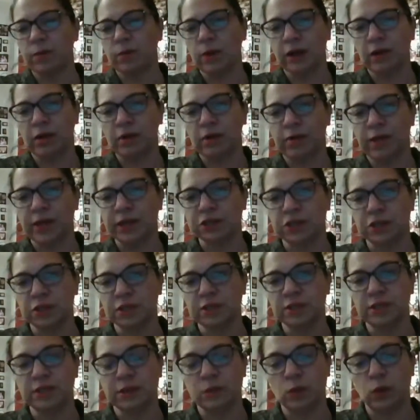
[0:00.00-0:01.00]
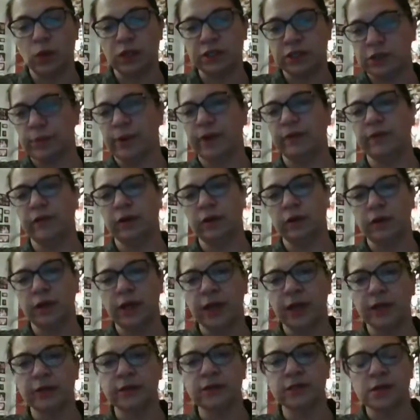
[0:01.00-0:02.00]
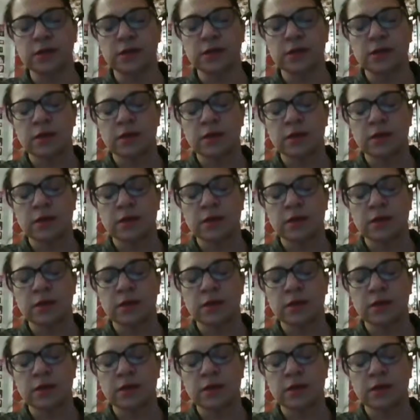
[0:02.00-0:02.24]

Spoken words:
regulations whatsoever that